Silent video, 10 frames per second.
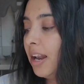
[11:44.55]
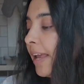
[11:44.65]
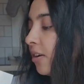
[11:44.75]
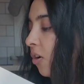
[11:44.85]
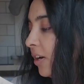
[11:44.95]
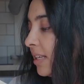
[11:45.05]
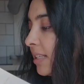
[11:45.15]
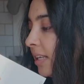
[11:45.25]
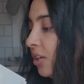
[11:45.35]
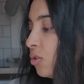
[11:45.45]
Like,
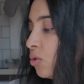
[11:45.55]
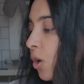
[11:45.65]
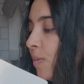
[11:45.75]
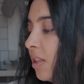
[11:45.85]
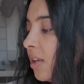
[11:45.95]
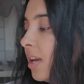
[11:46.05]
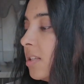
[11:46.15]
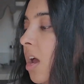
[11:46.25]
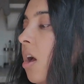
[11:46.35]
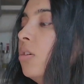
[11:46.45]
honestly, so many things.
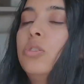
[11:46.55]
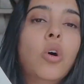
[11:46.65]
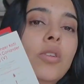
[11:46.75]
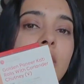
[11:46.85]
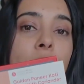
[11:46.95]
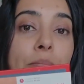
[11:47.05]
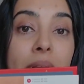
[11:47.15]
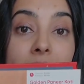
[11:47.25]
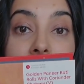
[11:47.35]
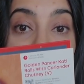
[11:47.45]
Golden
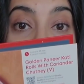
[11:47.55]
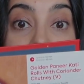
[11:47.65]
paneer